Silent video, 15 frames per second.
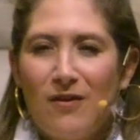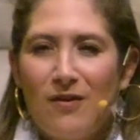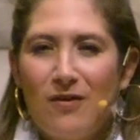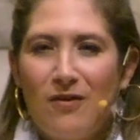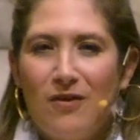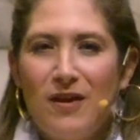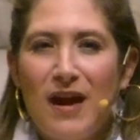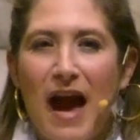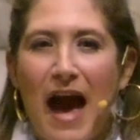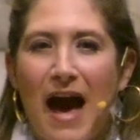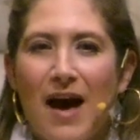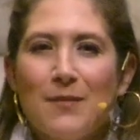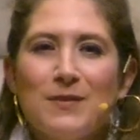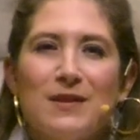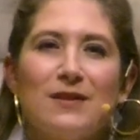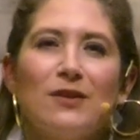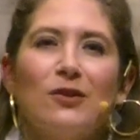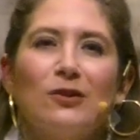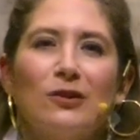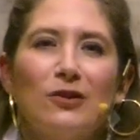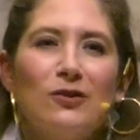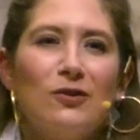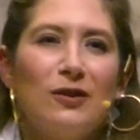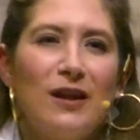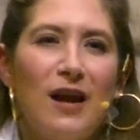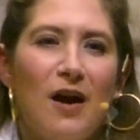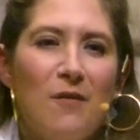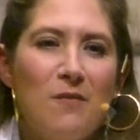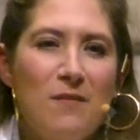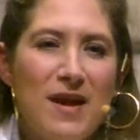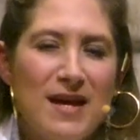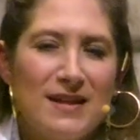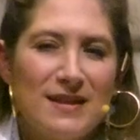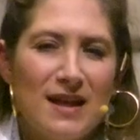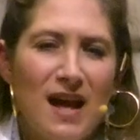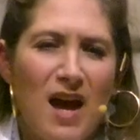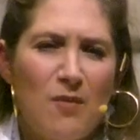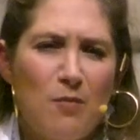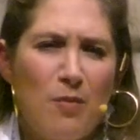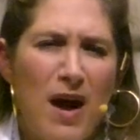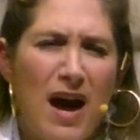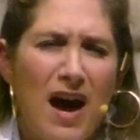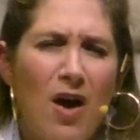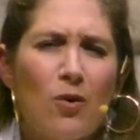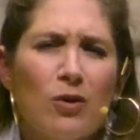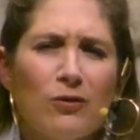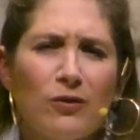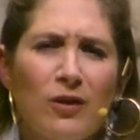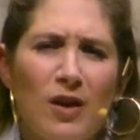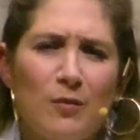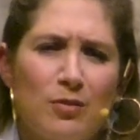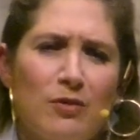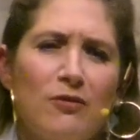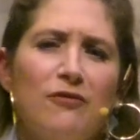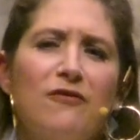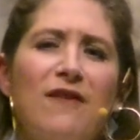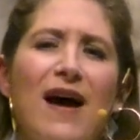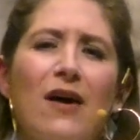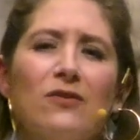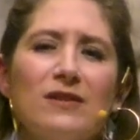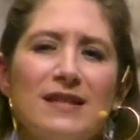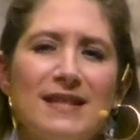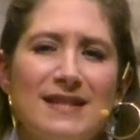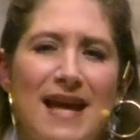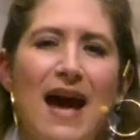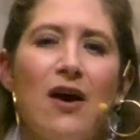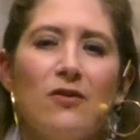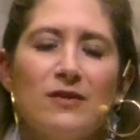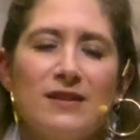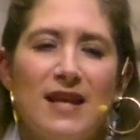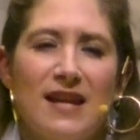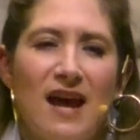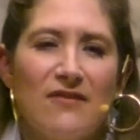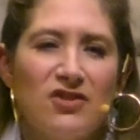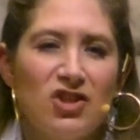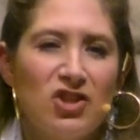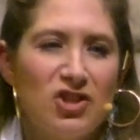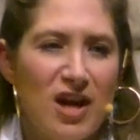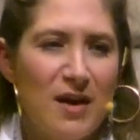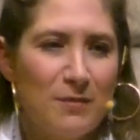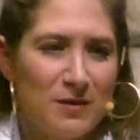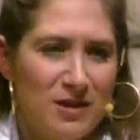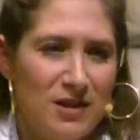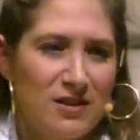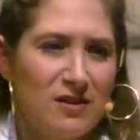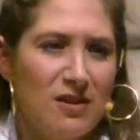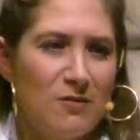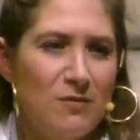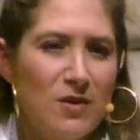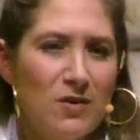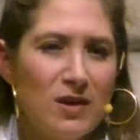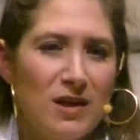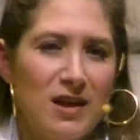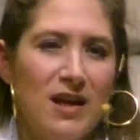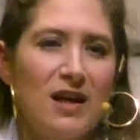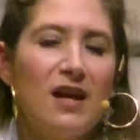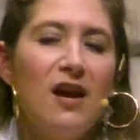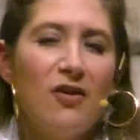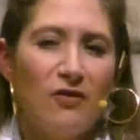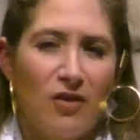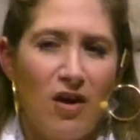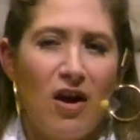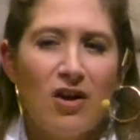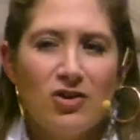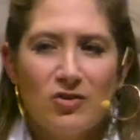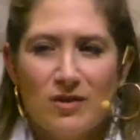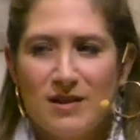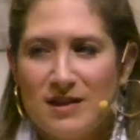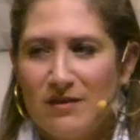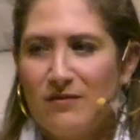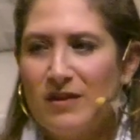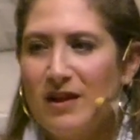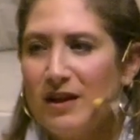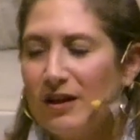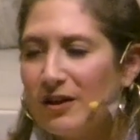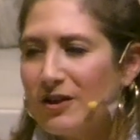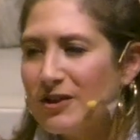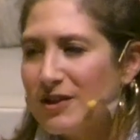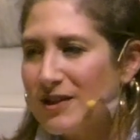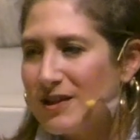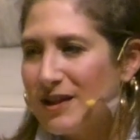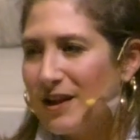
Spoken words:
the absolutely amazing and powerful and profound sounds that have shaped this community for hundreds of years,